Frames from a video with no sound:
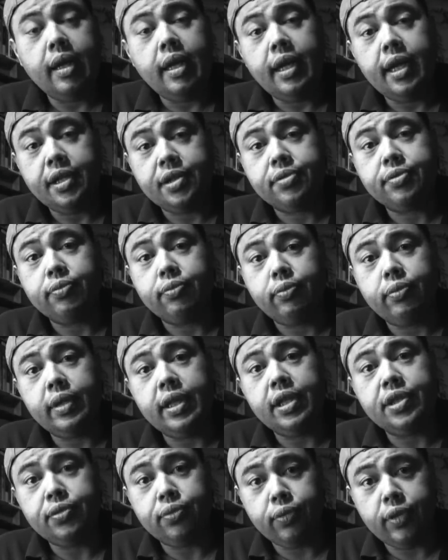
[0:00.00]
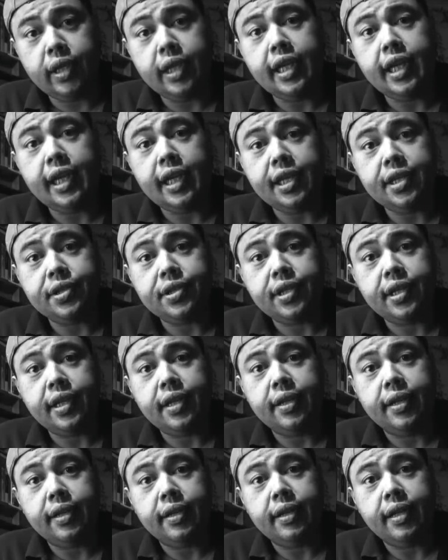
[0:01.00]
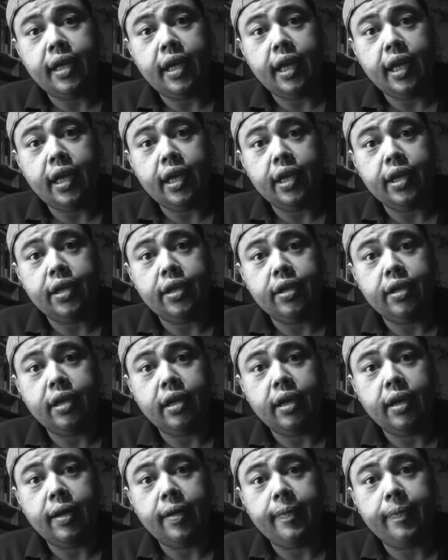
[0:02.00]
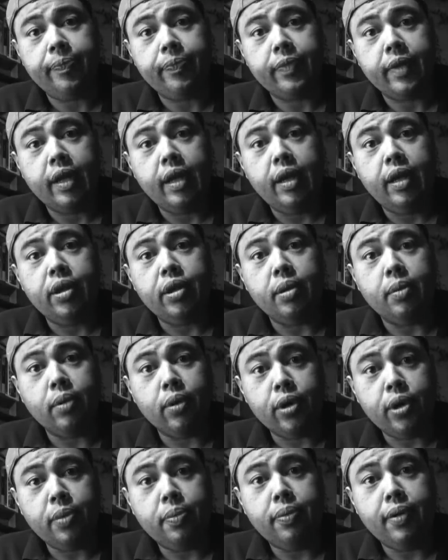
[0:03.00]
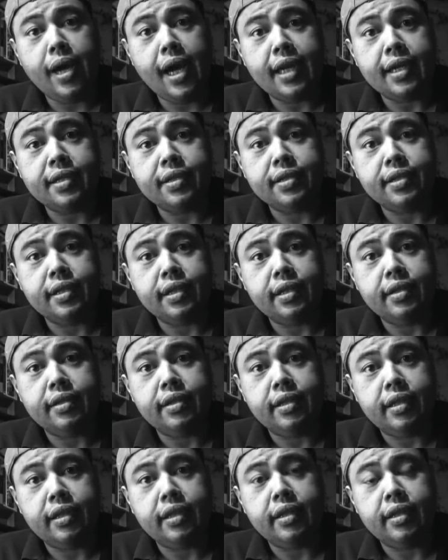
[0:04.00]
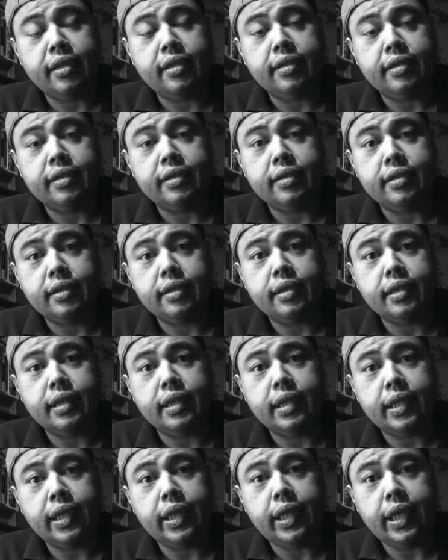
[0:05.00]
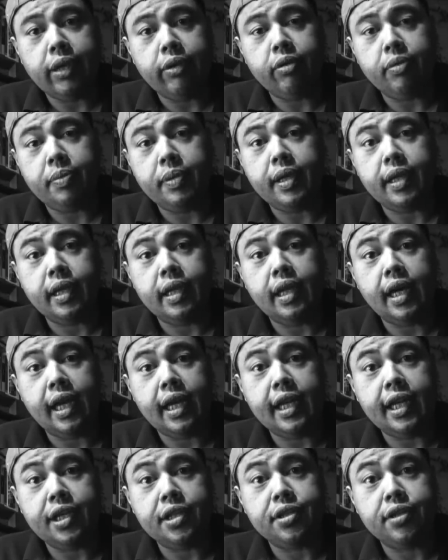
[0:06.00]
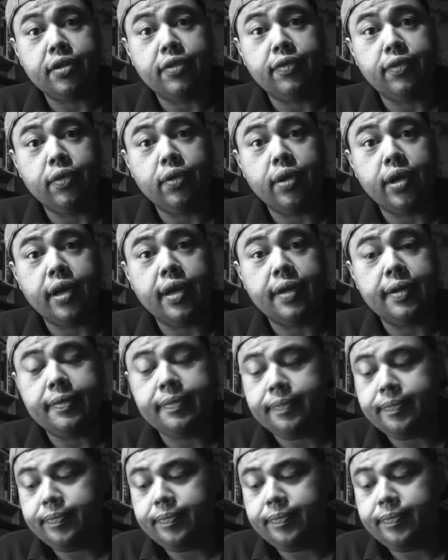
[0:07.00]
It's really easy, and the more you practice it, it'll be a lot easier for you.